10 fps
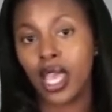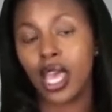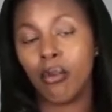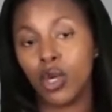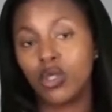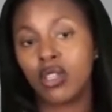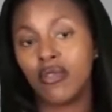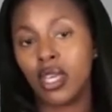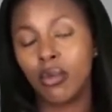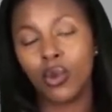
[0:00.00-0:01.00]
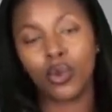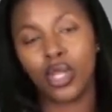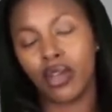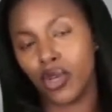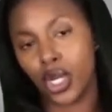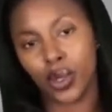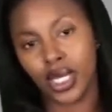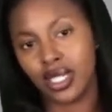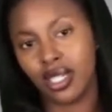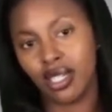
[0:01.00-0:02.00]
and most of them will never know
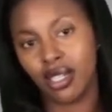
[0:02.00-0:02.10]
it.